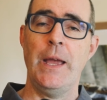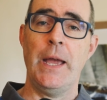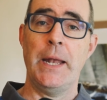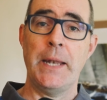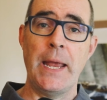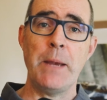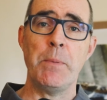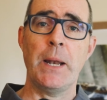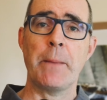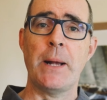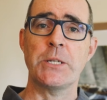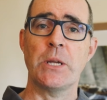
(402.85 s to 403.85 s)

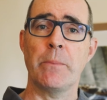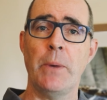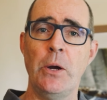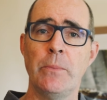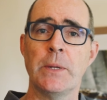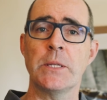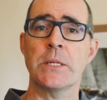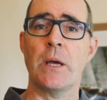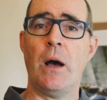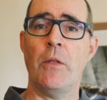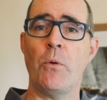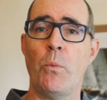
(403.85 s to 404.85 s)
Enabling magic moments
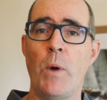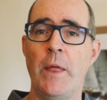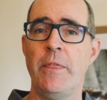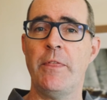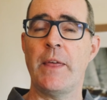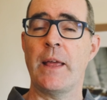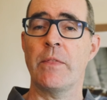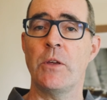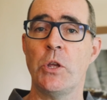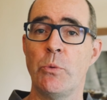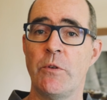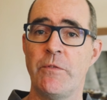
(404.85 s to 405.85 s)
are the one thing that
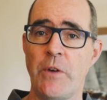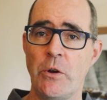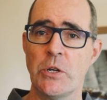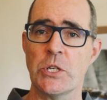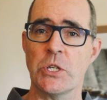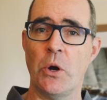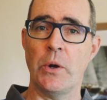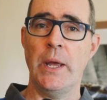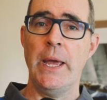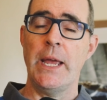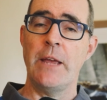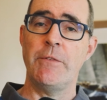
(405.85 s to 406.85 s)
you would focus on
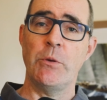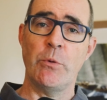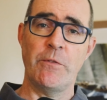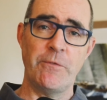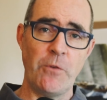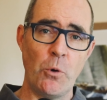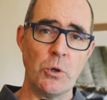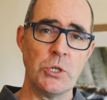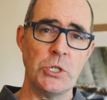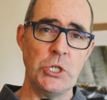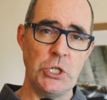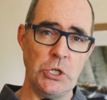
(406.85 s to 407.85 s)
if you were
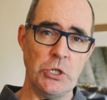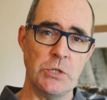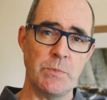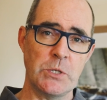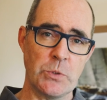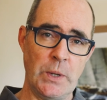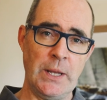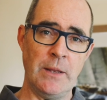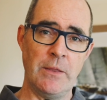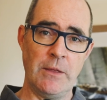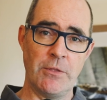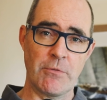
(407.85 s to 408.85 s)
forced to choose between
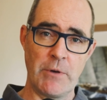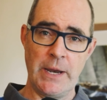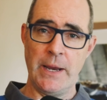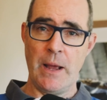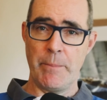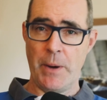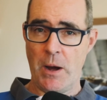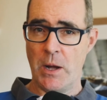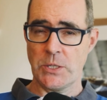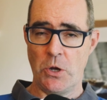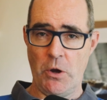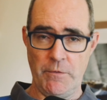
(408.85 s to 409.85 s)
the 3
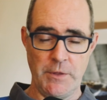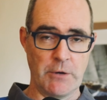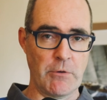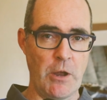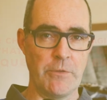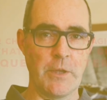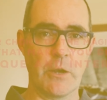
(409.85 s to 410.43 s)
parts of the growth